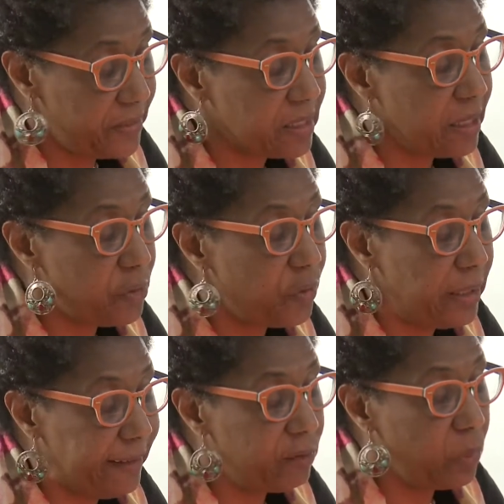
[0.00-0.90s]
country
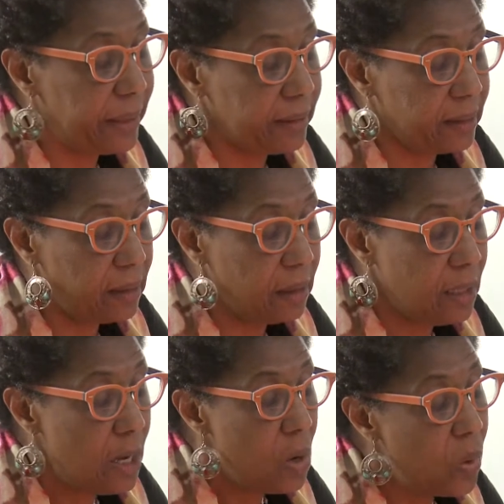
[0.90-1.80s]
live with.
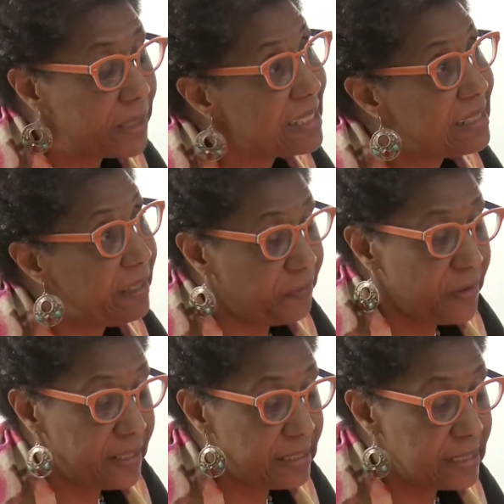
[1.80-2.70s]
What is
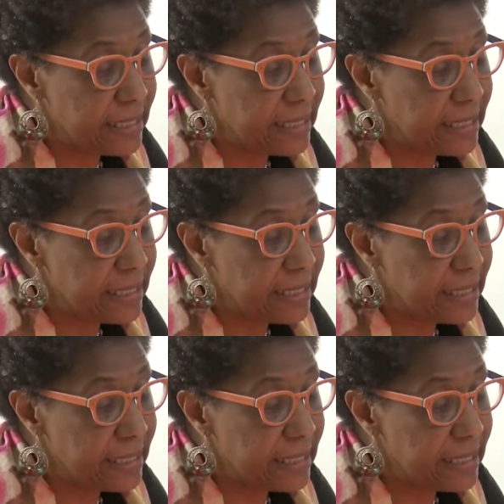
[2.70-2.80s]
different this